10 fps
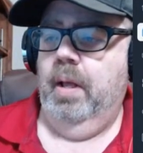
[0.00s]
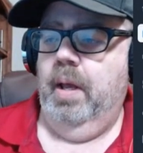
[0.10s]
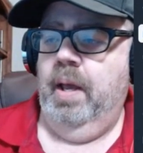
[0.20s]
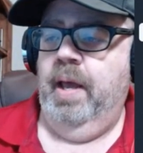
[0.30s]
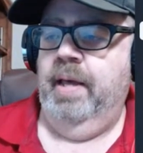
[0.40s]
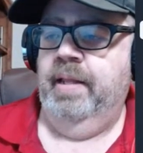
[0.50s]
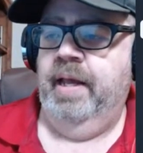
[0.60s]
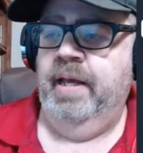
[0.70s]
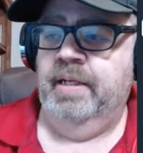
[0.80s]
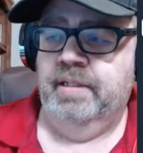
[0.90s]
And
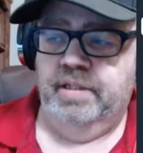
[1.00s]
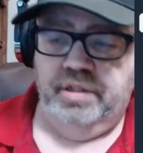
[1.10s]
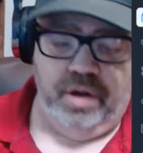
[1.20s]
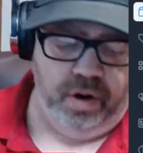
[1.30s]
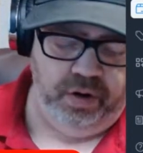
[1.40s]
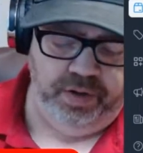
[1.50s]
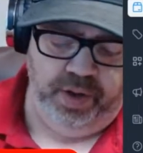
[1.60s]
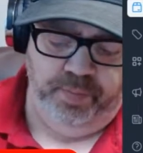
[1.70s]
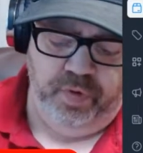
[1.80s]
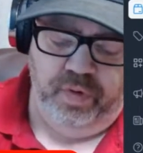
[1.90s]
his card
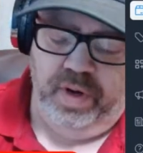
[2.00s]
number